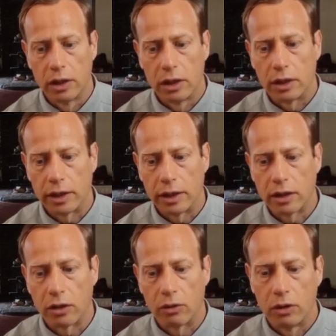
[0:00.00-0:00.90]
Now let
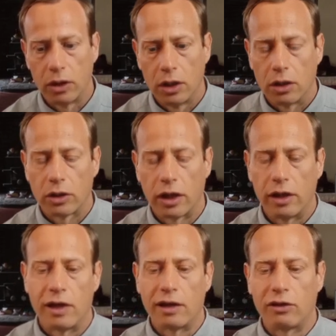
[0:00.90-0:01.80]
go. Okay,
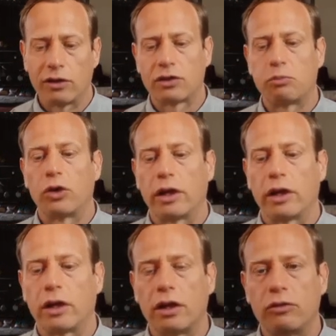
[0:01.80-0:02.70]
that looks more like
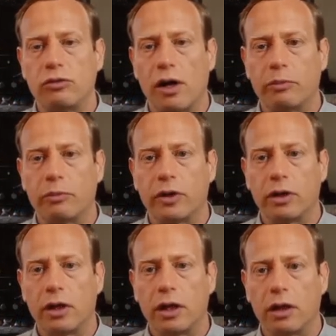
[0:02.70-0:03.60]
a gumdrop than an
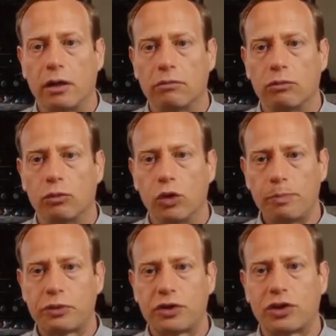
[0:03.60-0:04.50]
egg.
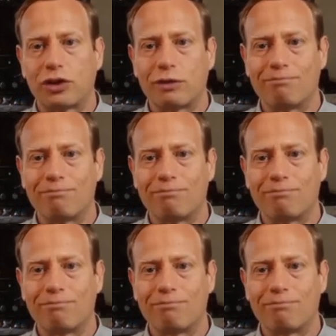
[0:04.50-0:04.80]
Whoops!